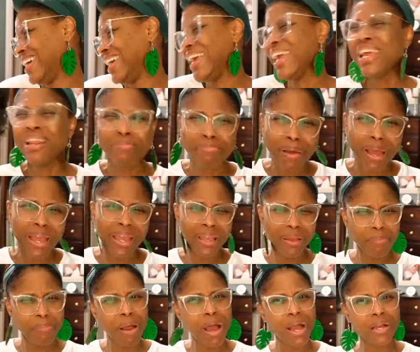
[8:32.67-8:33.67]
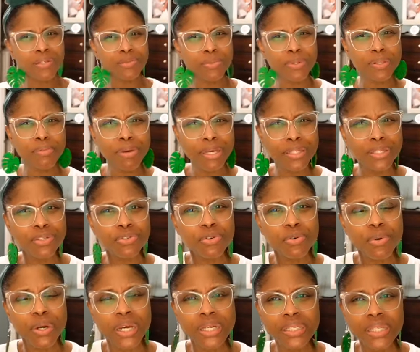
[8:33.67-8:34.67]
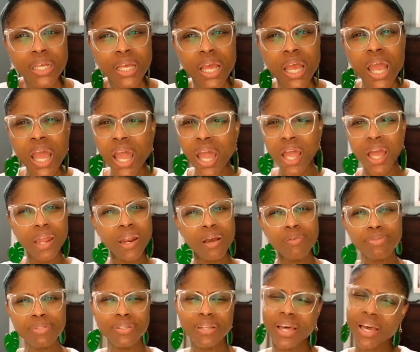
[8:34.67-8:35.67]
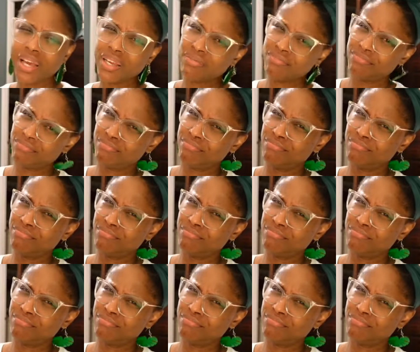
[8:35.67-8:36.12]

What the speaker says: in my inbox with the message request. And I was like,